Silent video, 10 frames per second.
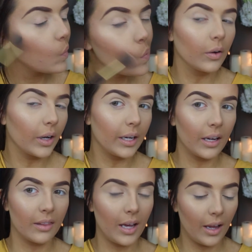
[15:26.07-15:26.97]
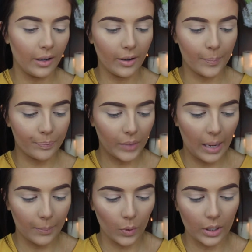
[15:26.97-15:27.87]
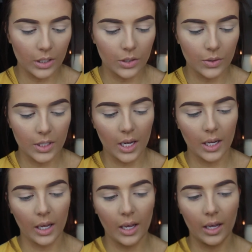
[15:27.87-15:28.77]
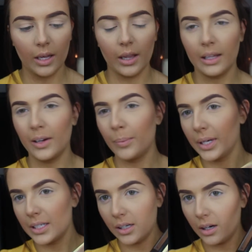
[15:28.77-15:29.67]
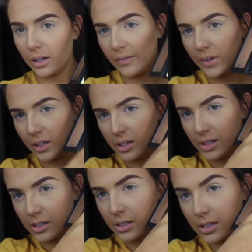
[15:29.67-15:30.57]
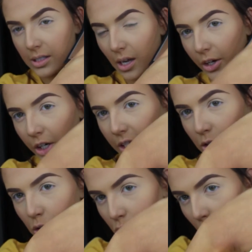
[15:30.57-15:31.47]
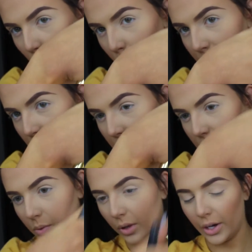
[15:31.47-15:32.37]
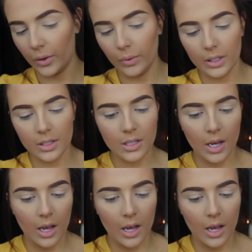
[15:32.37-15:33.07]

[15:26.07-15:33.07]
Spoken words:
Okay, and then I'm going to take a little bit of Stunner and Strobe, these two lighter ones,